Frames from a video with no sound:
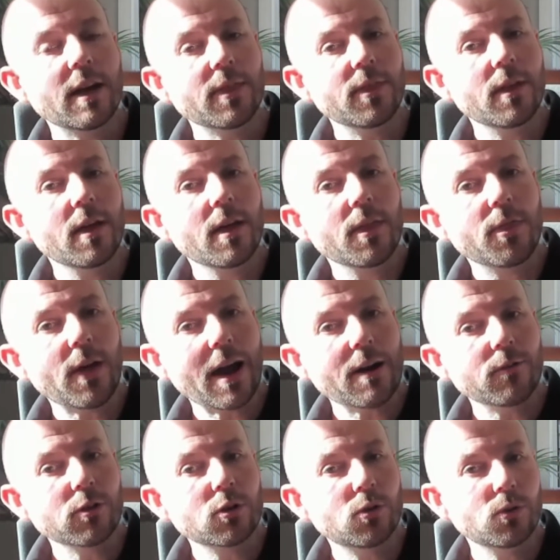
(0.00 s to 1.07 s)
then
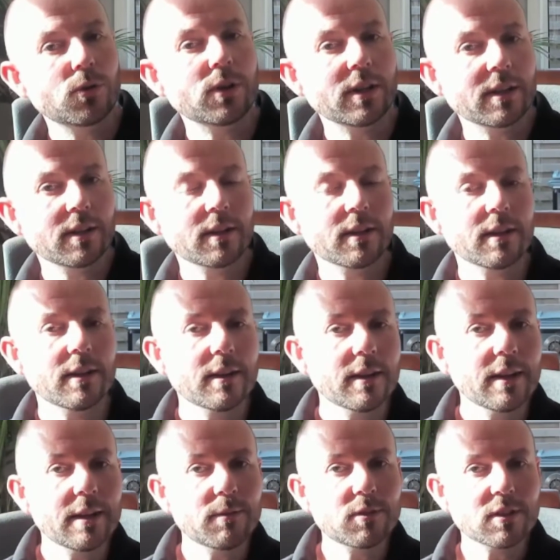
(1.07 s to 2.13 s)
that recording
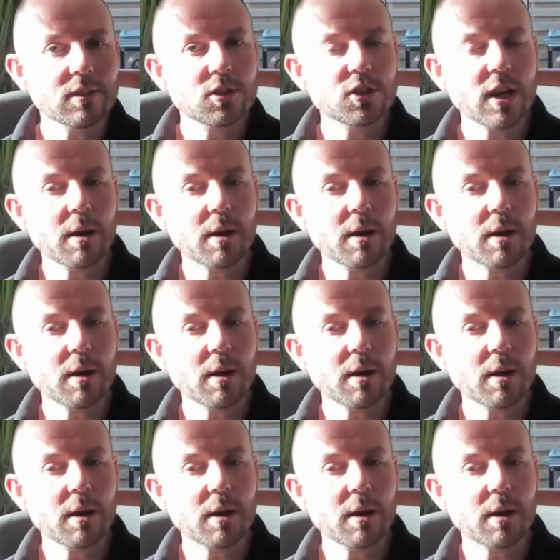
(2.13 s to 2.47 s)
lives